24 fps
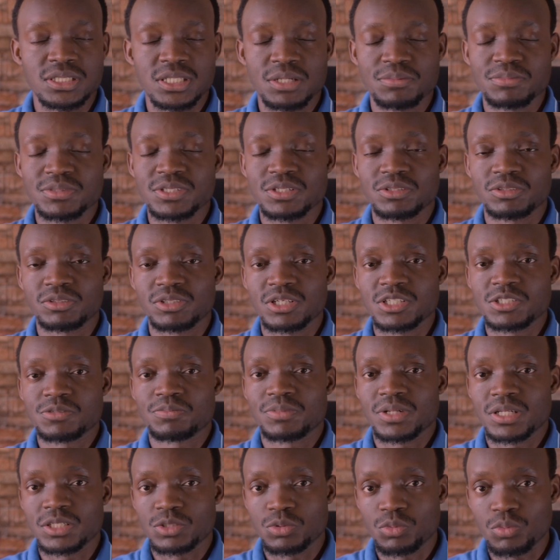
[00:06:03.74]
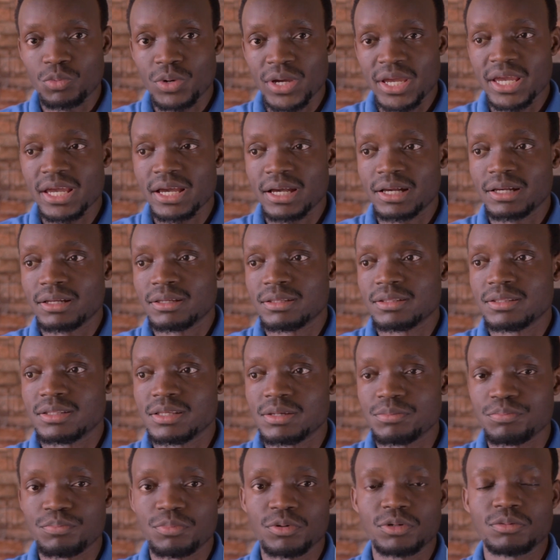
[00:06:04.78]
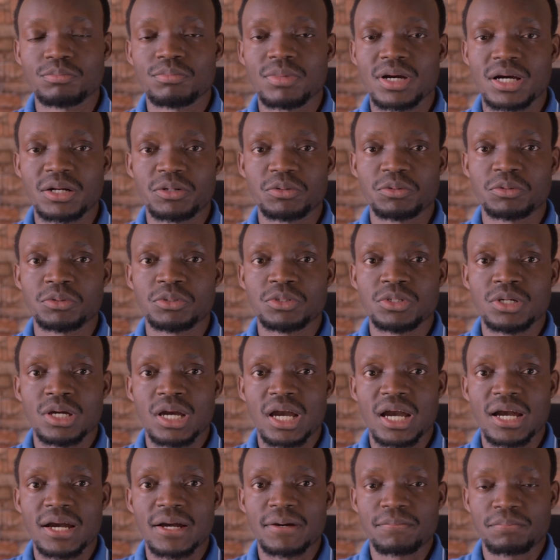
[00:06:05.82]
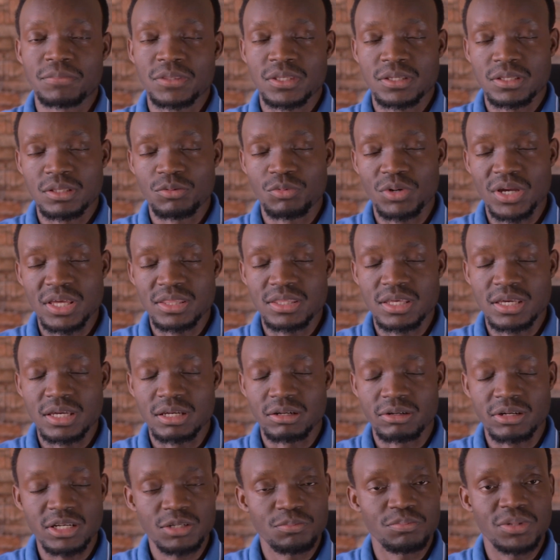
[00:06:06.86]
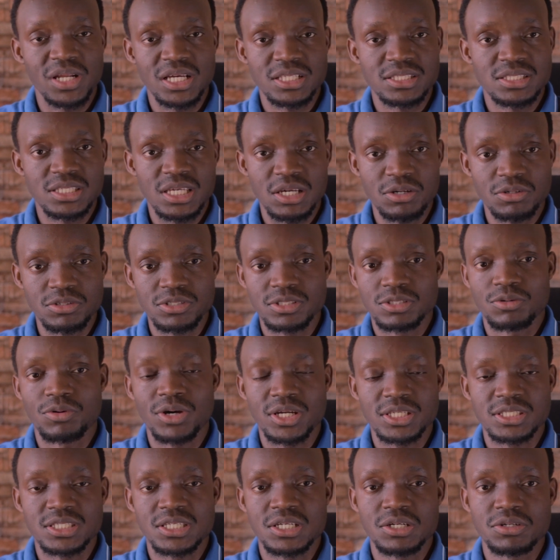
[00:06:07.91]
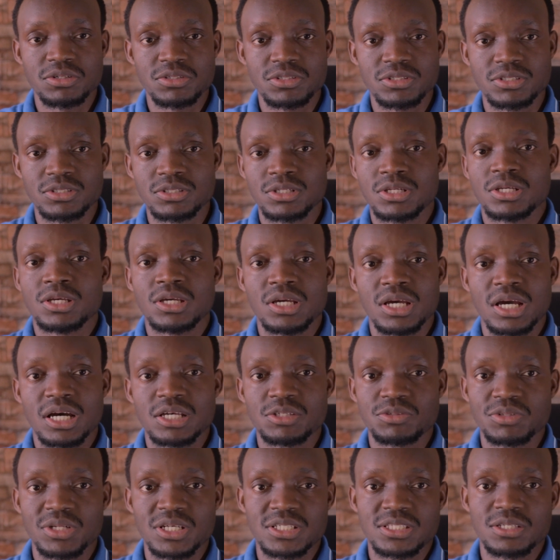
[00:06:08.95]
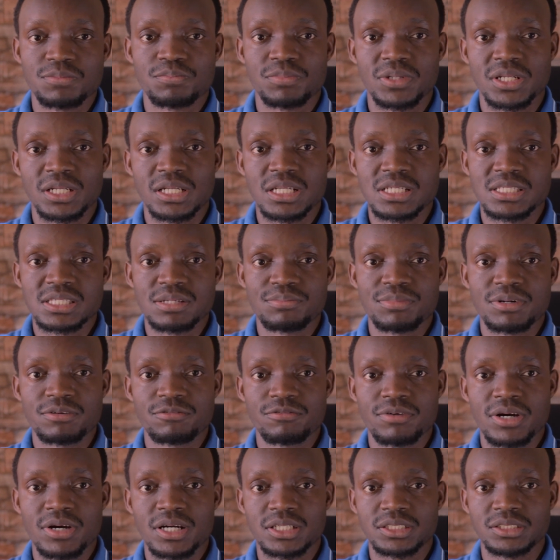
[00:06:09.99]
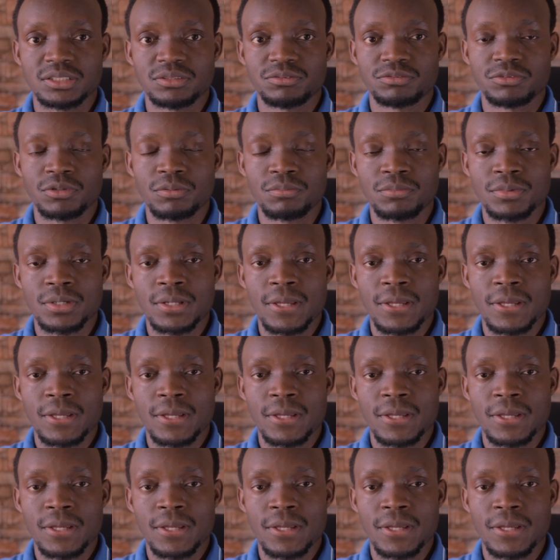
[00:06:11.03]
stem cell transplant, where the bone marrow, where the red blood cells, the white cells, as well as the platelets are manufactured from.